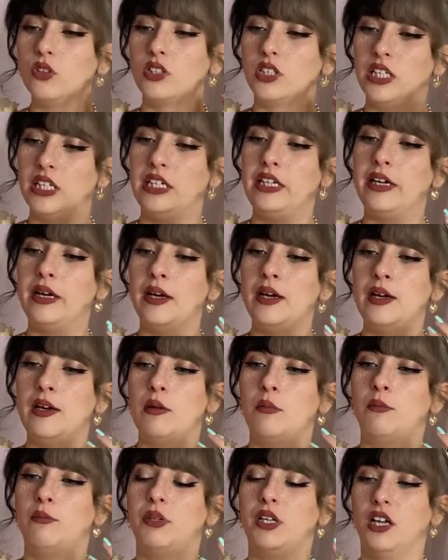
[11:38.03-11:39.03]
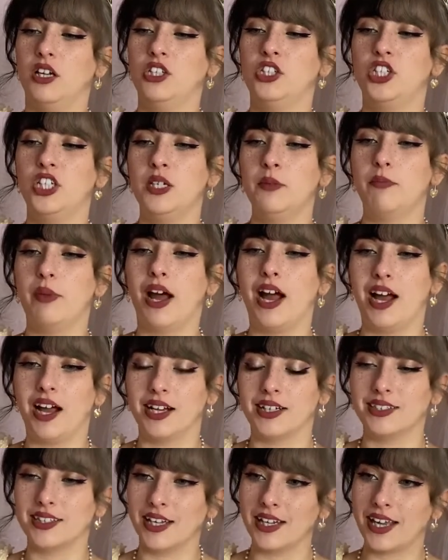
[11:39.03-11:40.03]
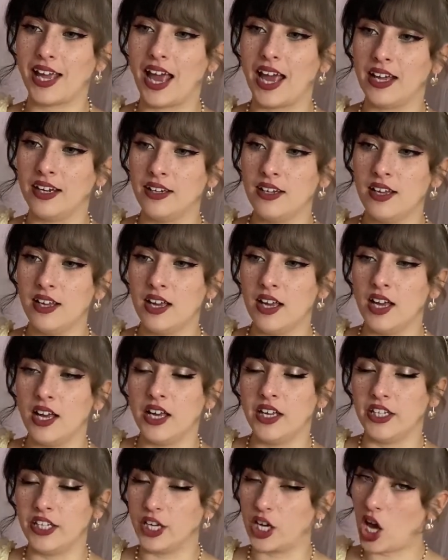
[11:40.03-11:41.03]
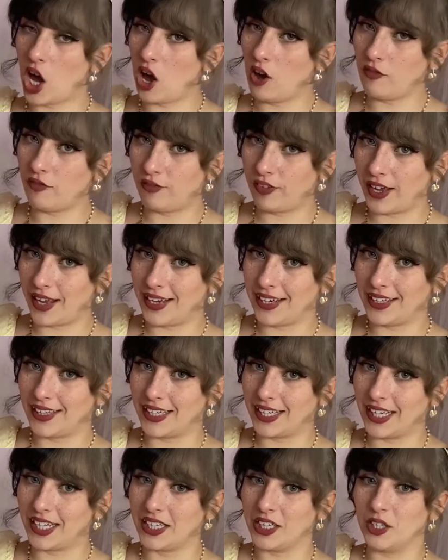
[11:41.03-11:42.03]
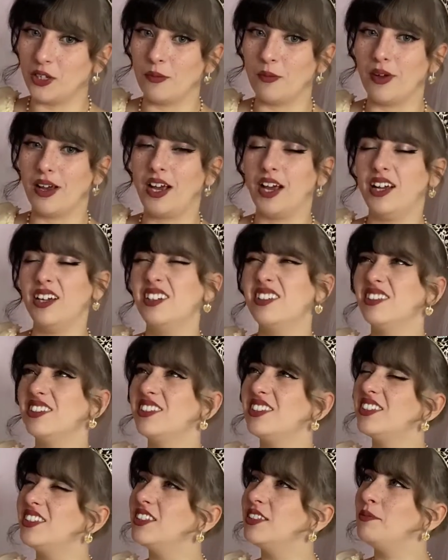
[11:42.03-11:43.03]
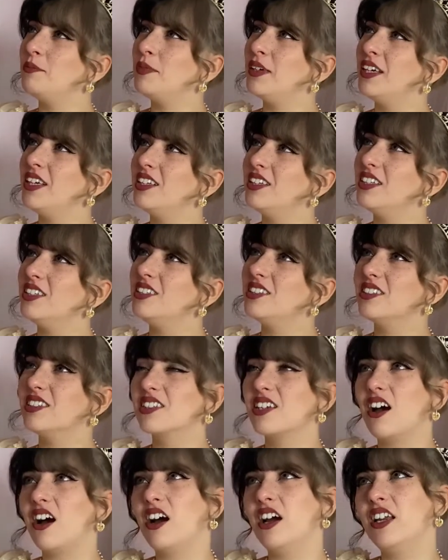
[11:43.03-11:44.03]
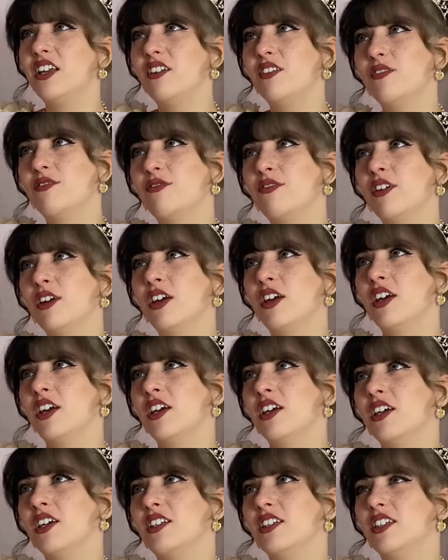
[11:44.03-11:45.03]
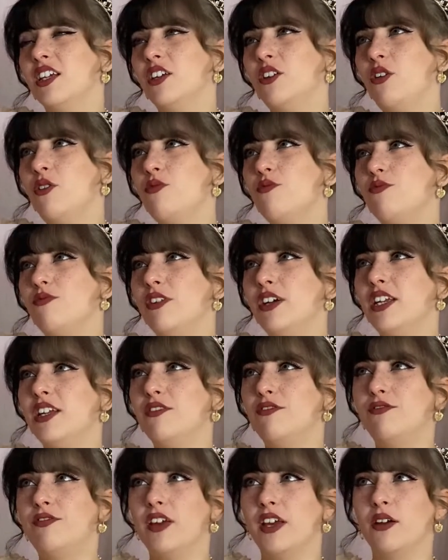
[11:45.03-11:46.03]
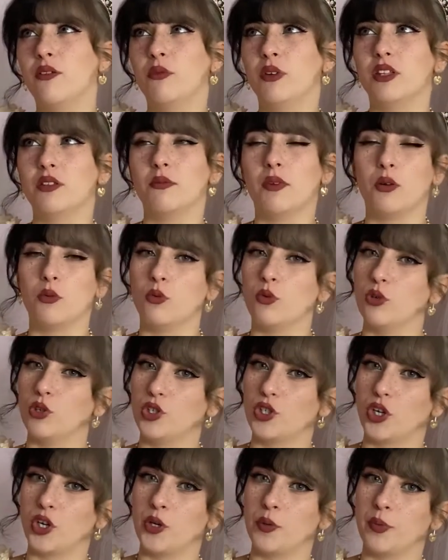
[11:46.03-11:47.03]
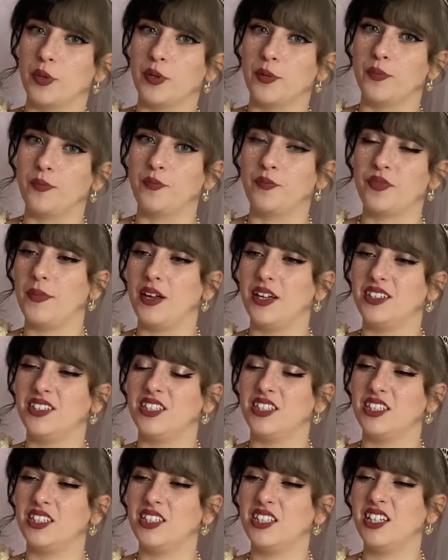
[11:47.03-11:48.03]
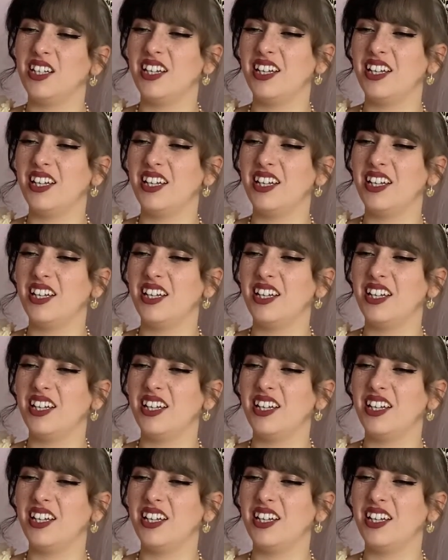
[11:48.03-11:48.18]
the Plushie bags. Again, you can't fit anything in them. And to me, they just kind of, they don't really fit with my wardrobe. And she's a